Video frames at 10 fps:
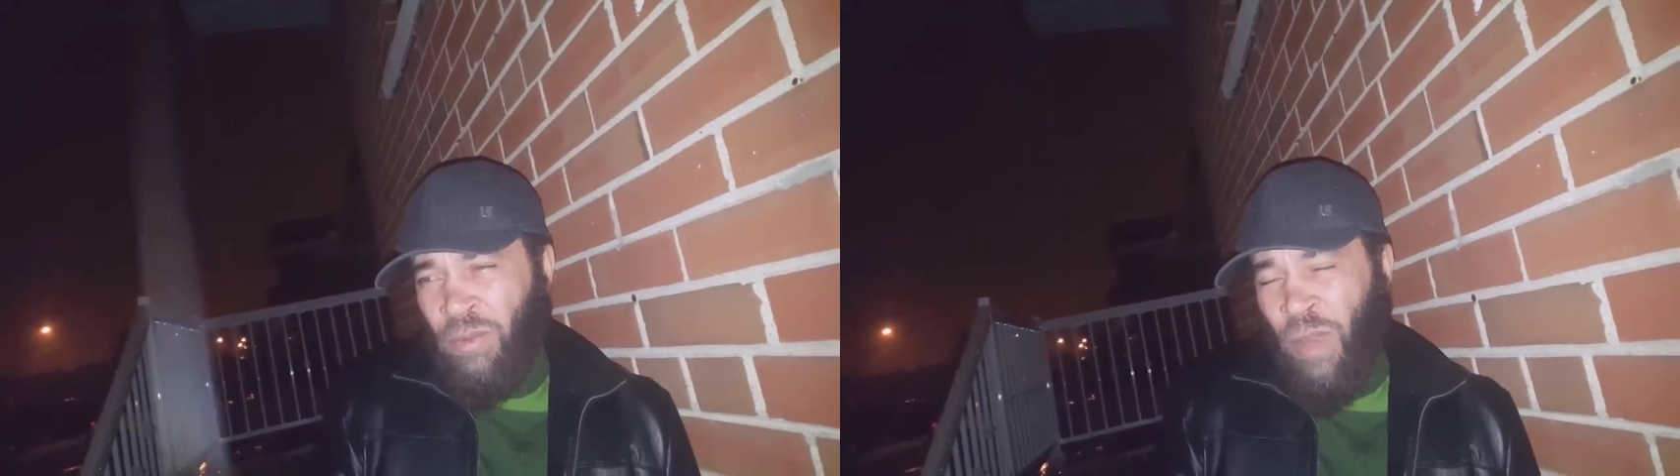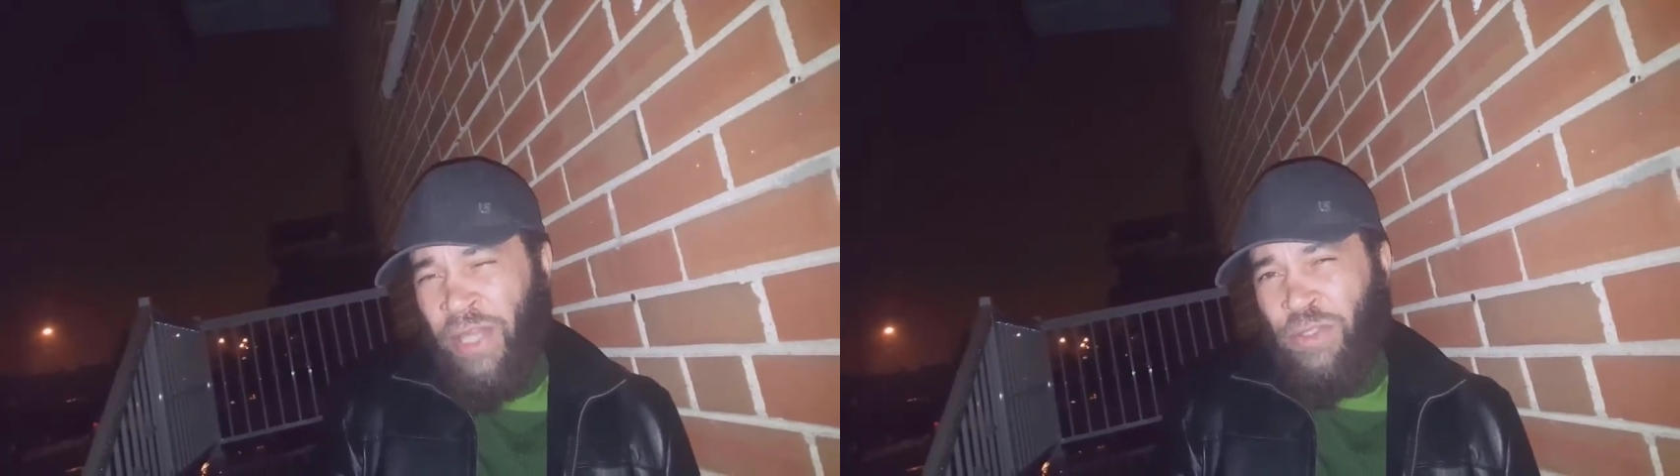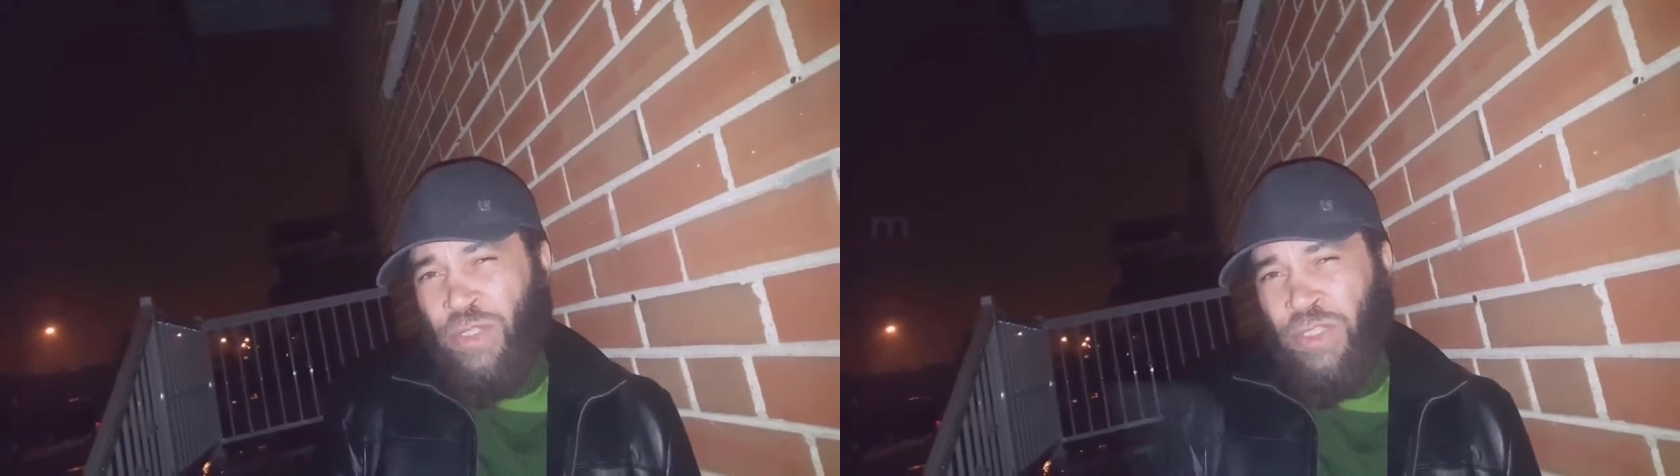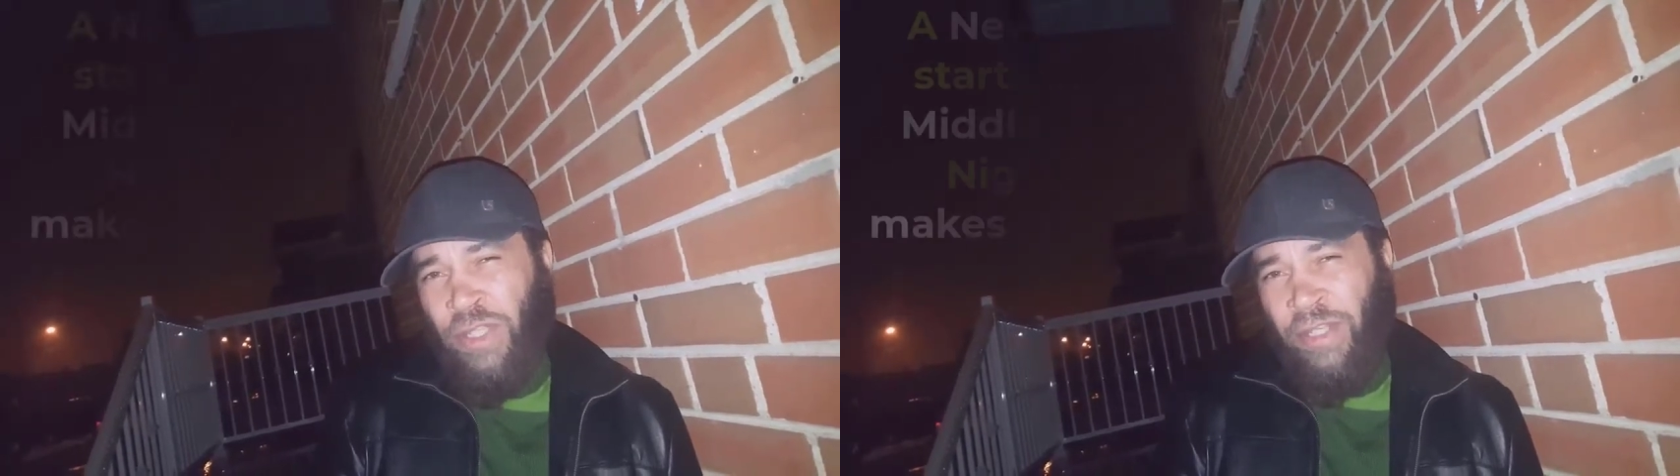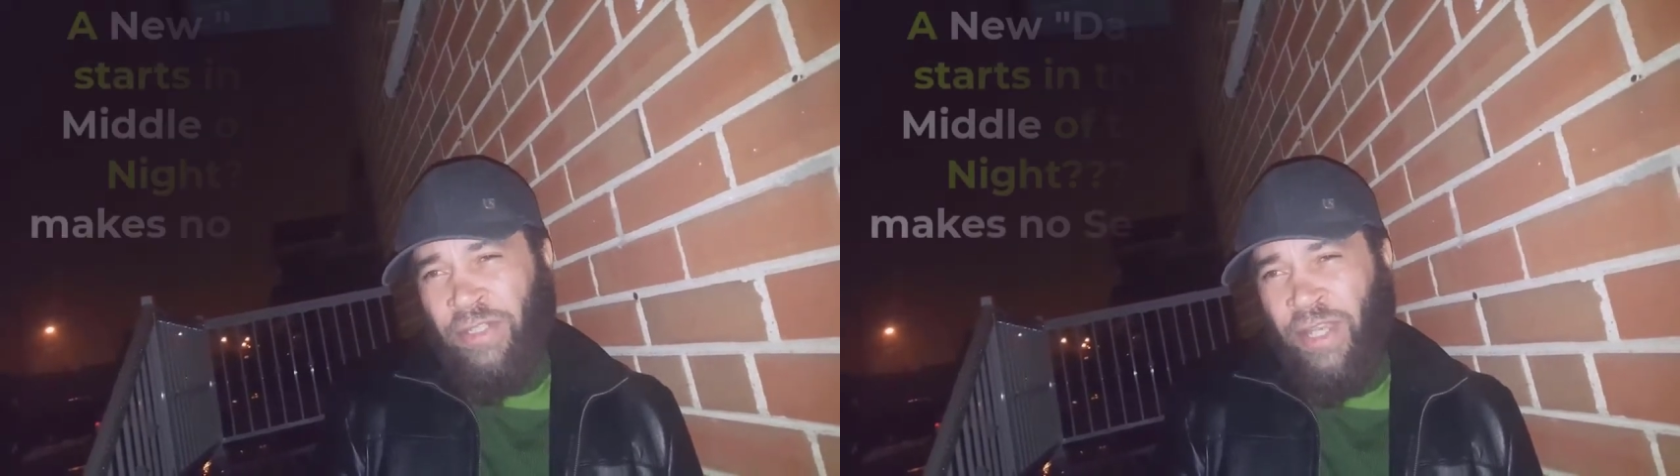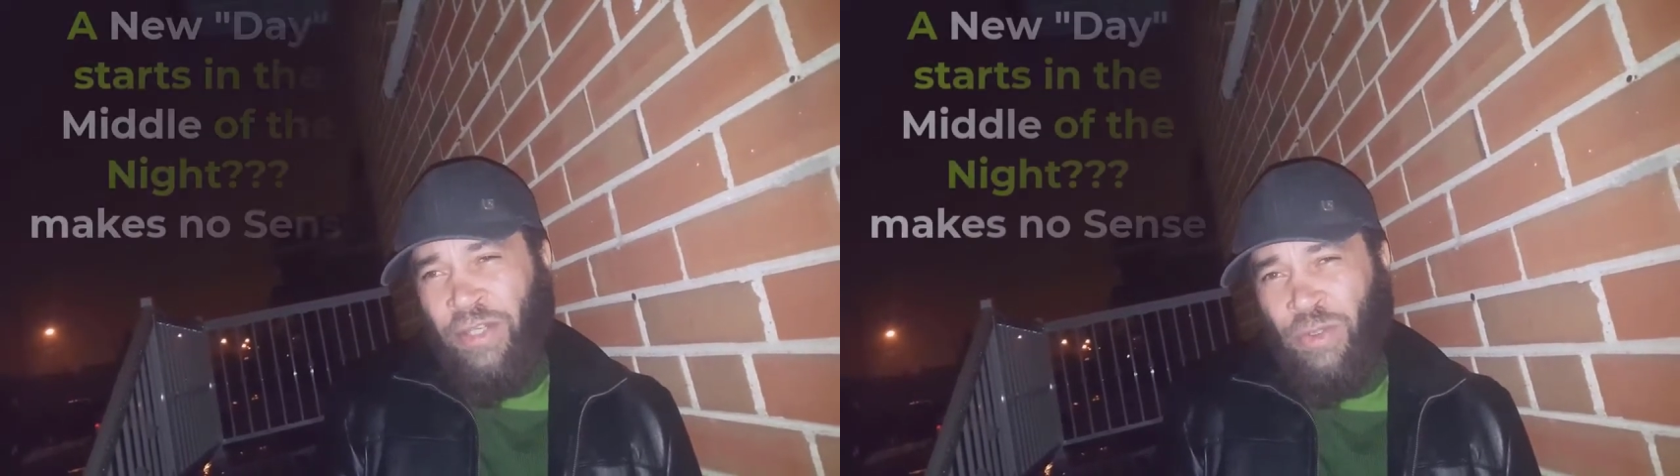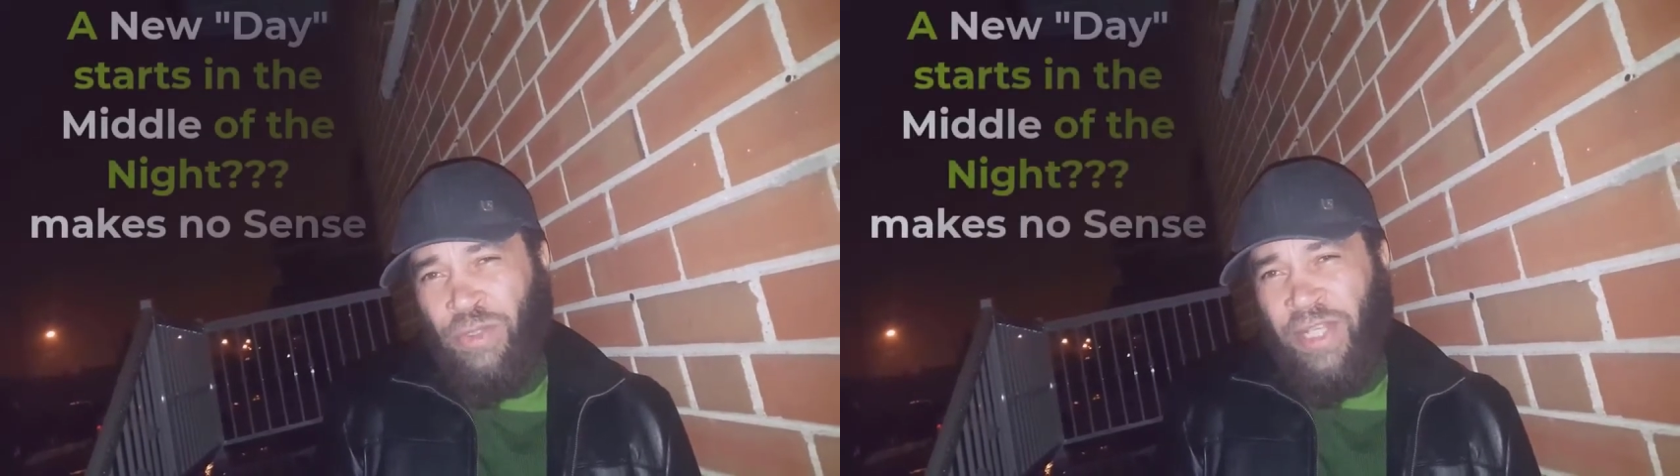why do you start a new